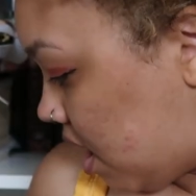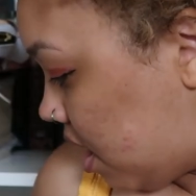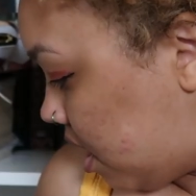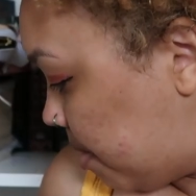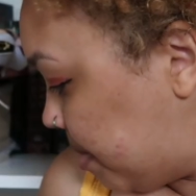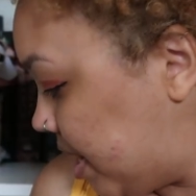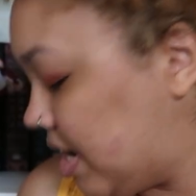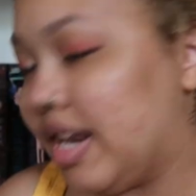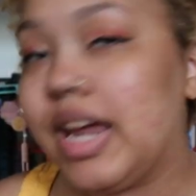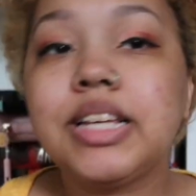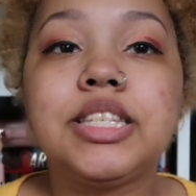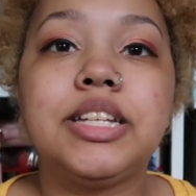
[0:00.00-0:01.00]
Um,
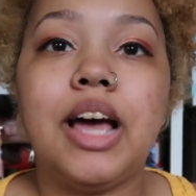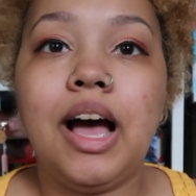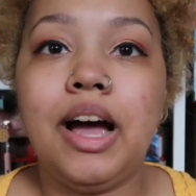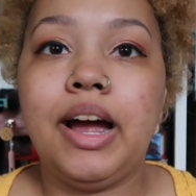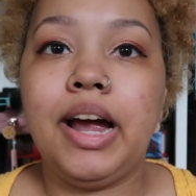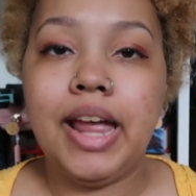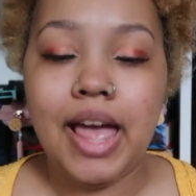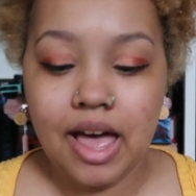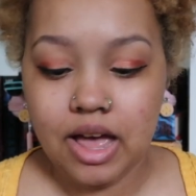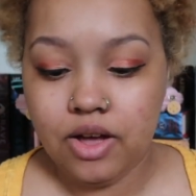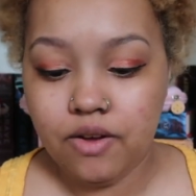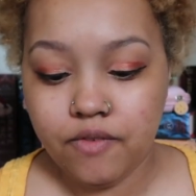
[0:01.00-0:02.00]
next I
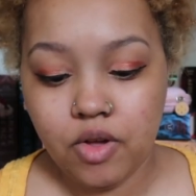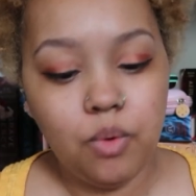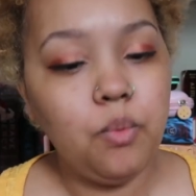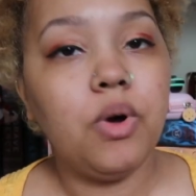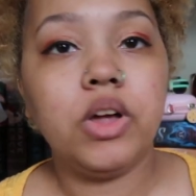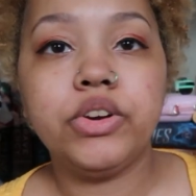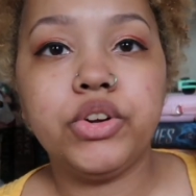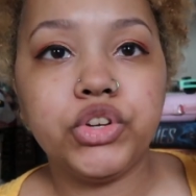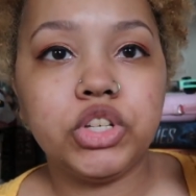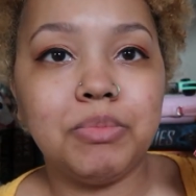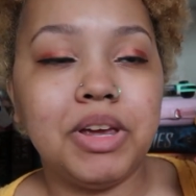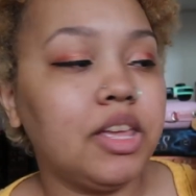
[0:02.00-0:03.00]
have
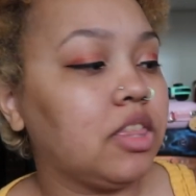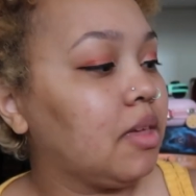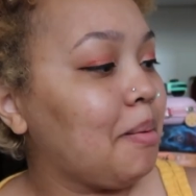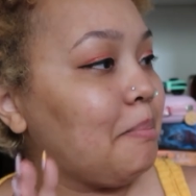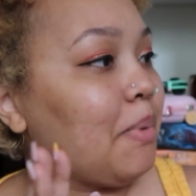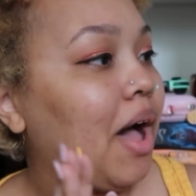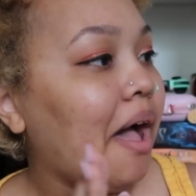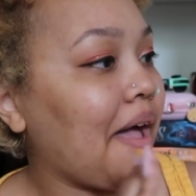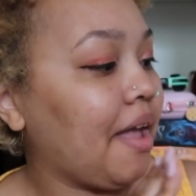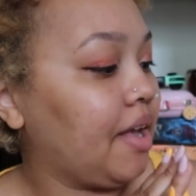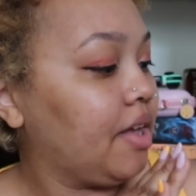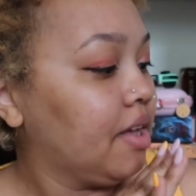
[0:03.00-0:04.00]
Wundersmith
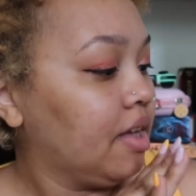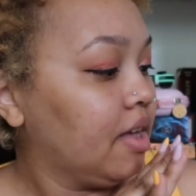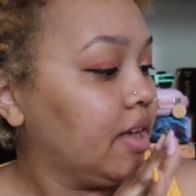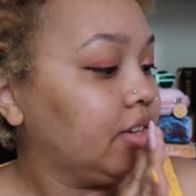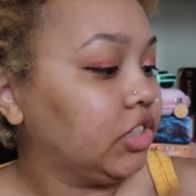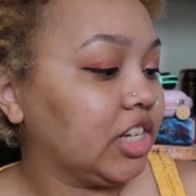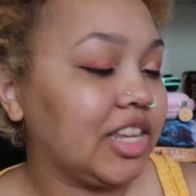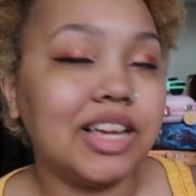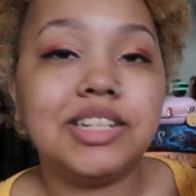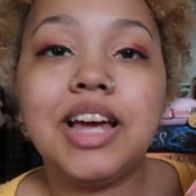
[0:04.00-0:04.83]
by Jessica